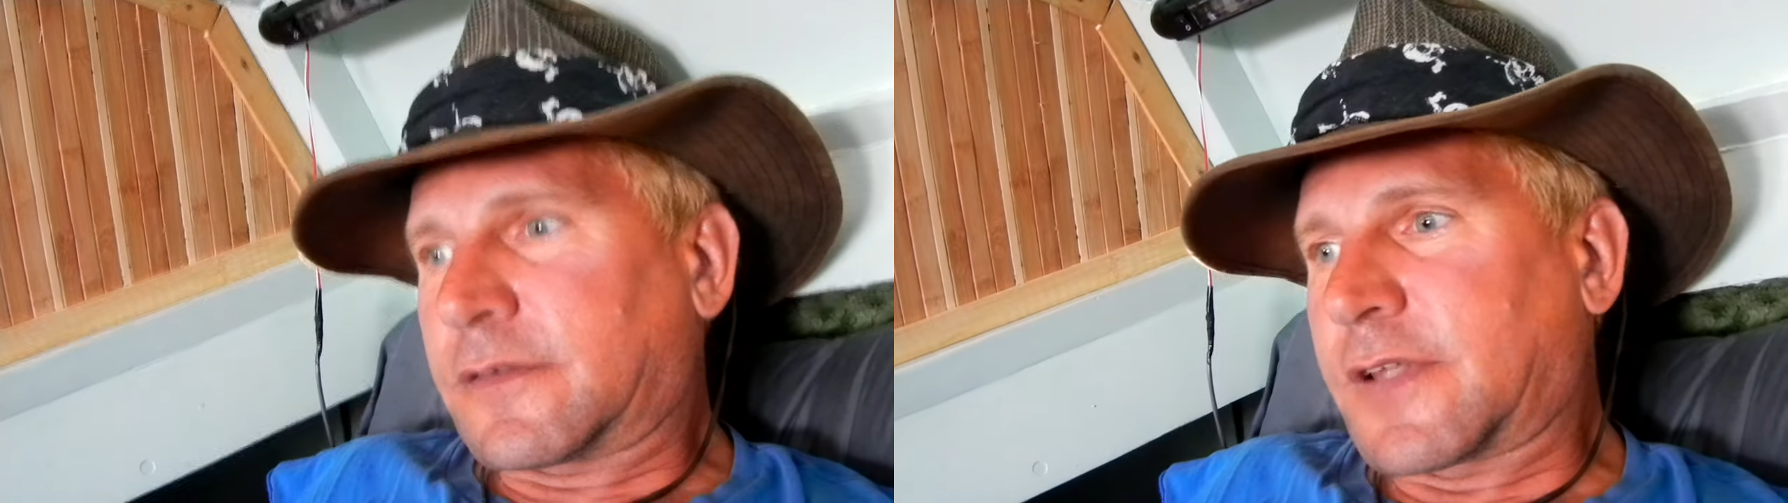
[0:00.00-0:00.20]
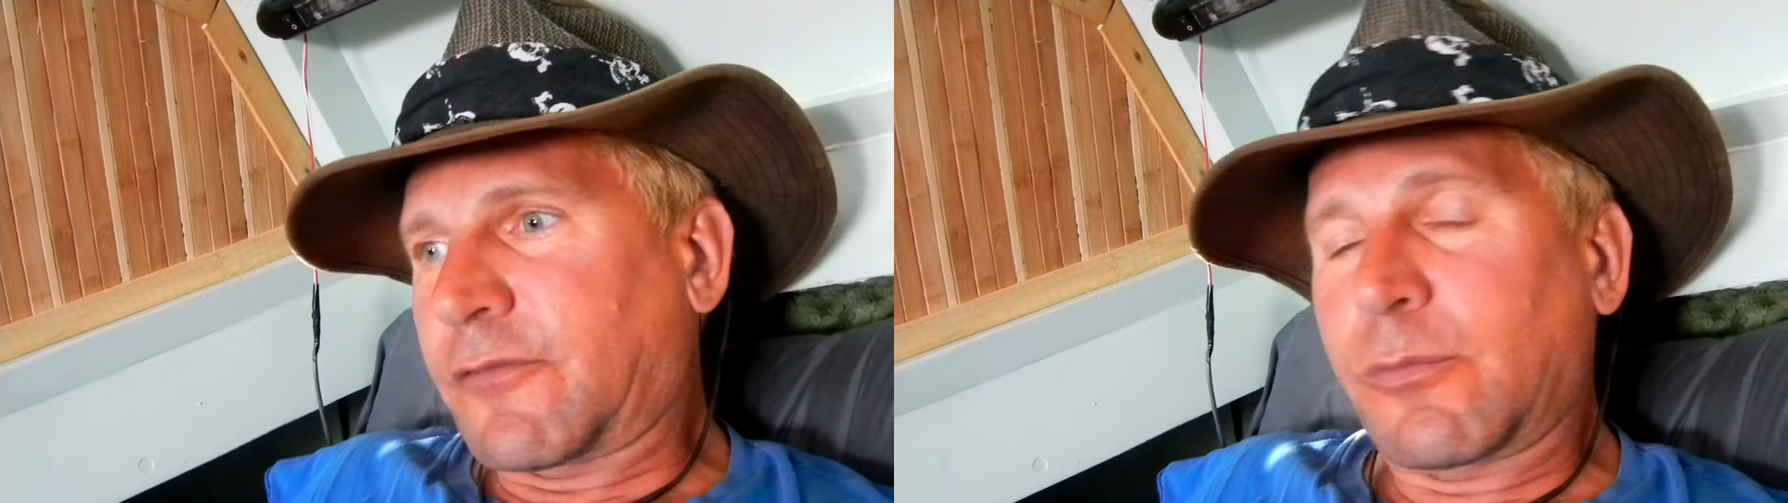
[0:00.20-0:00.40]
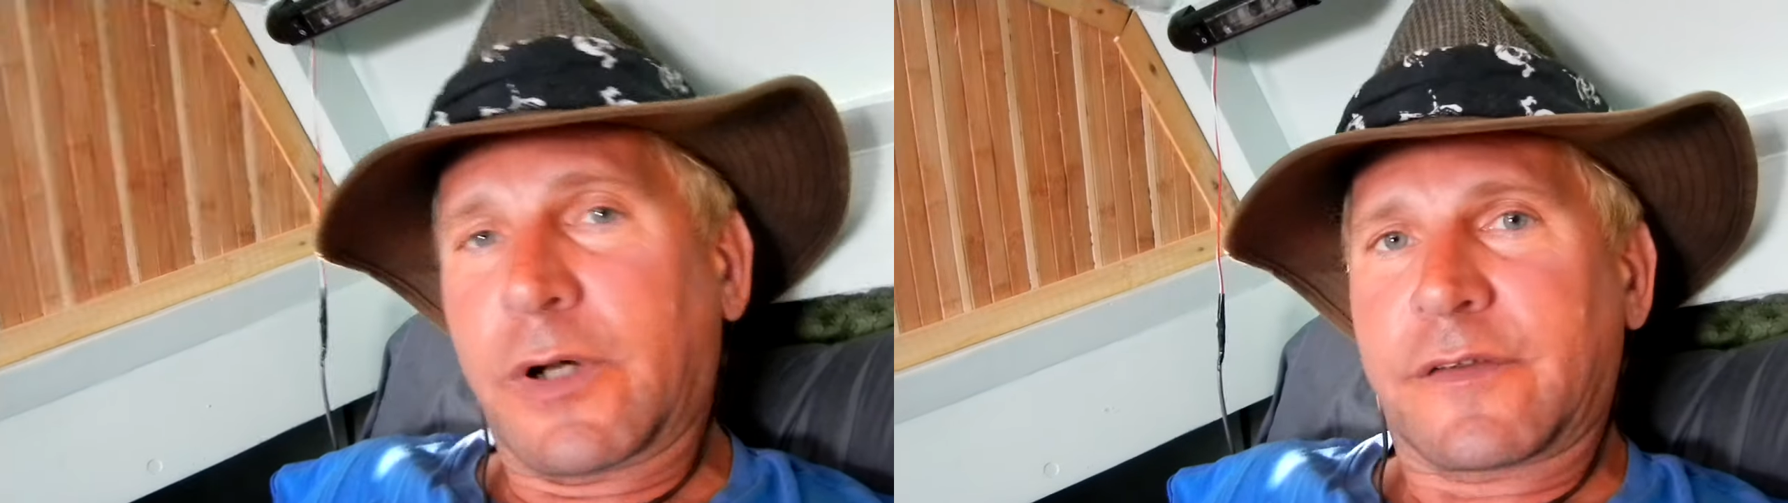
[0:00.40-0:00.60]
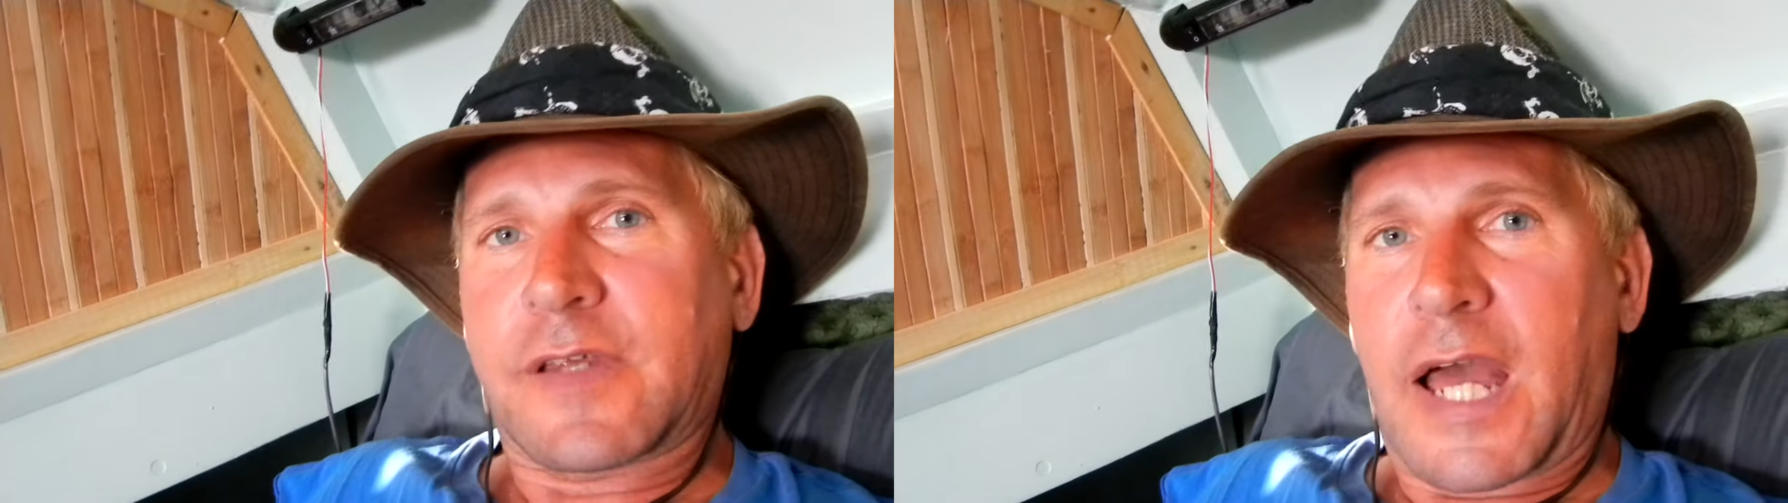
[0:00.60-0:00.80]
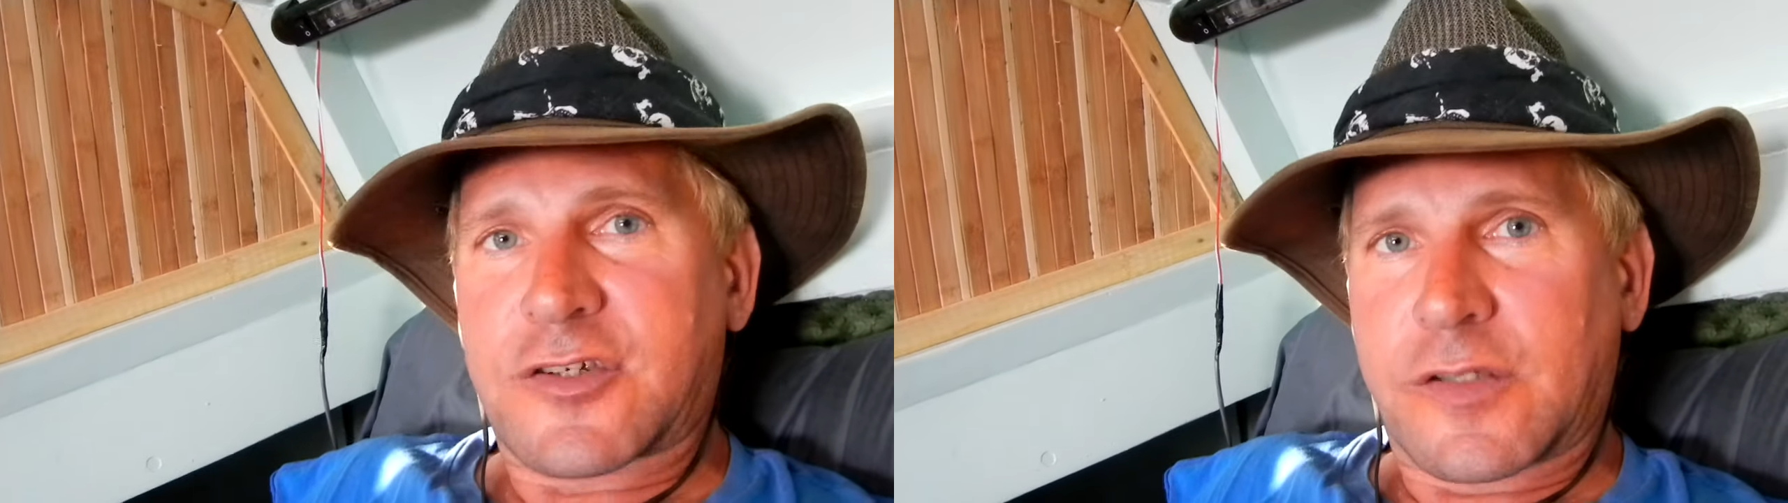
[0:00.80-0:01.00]
seven
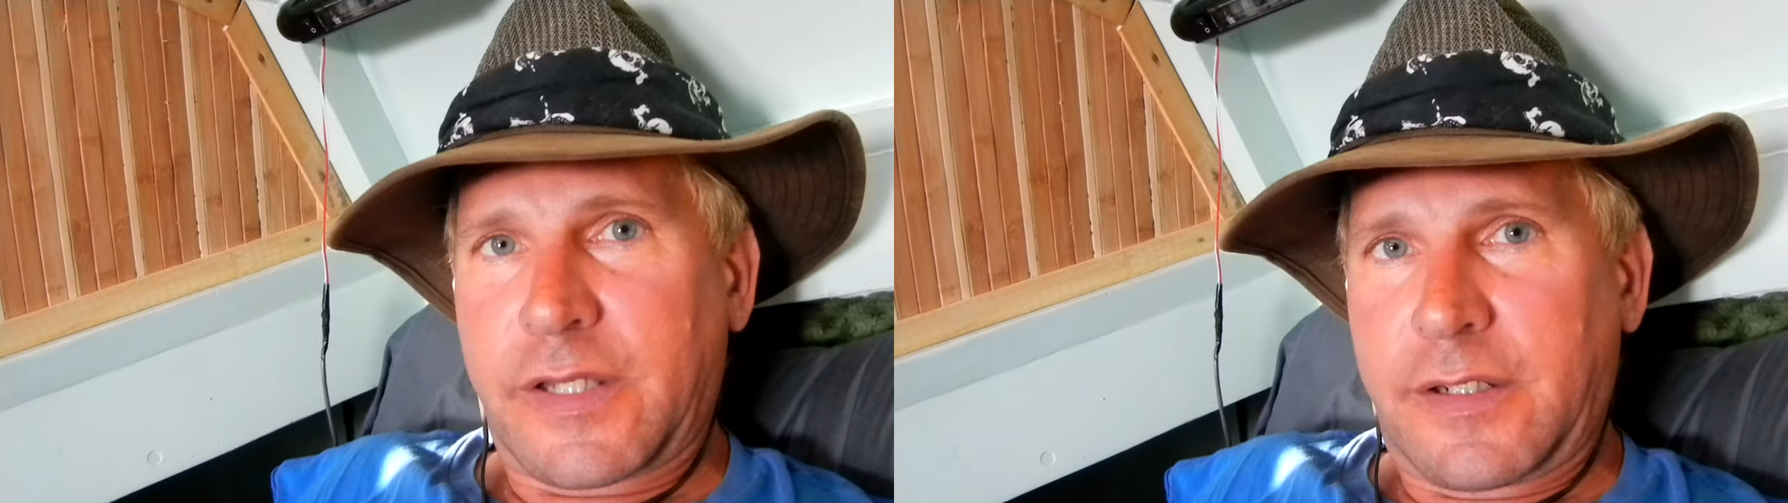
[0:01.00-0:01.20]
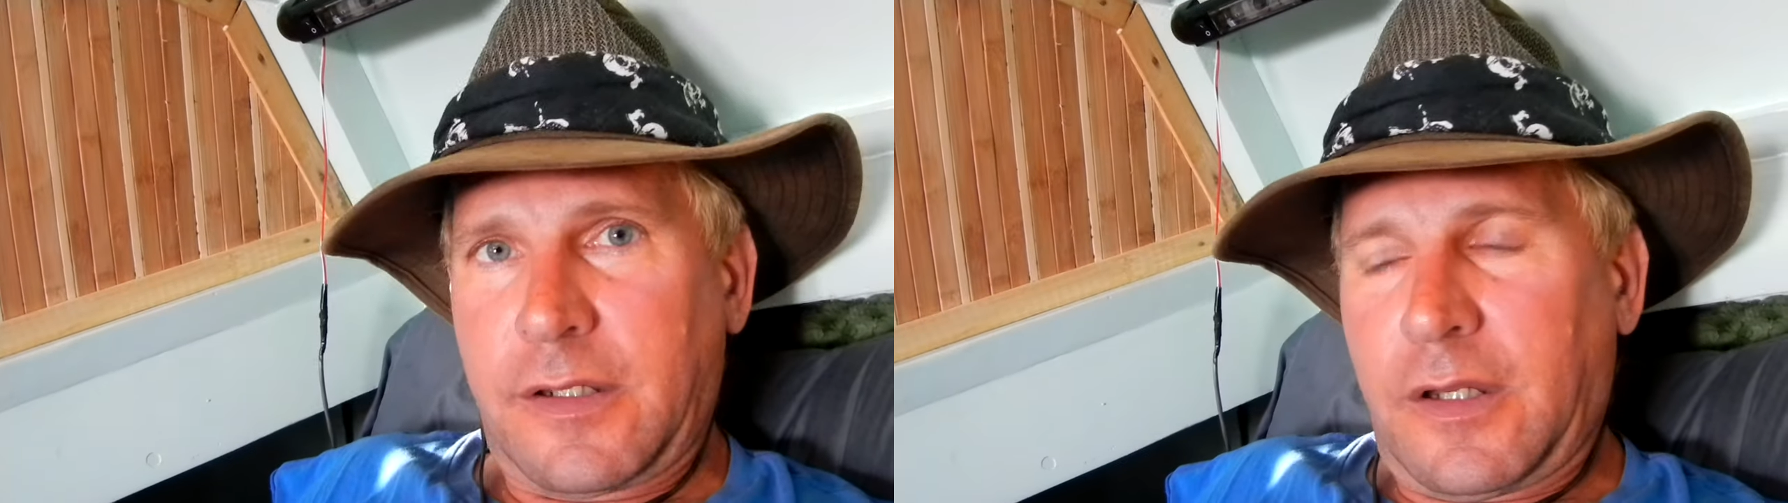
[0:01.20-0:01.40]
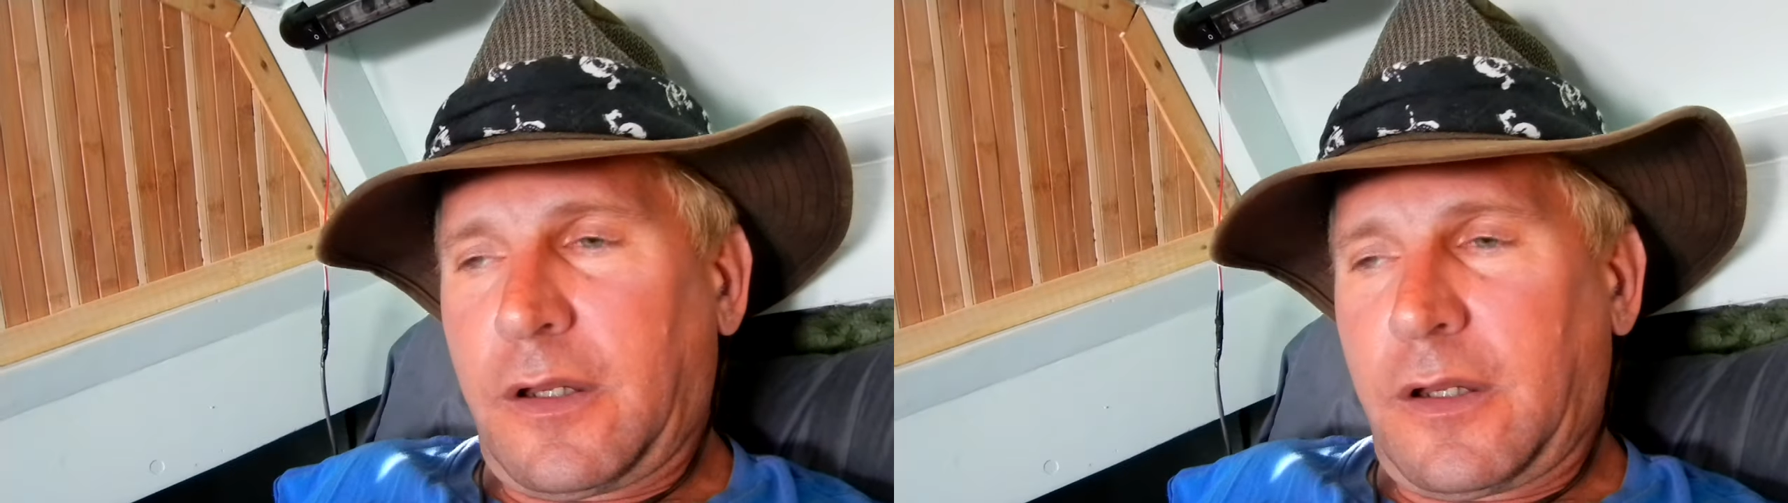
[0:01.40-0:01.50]
months actually,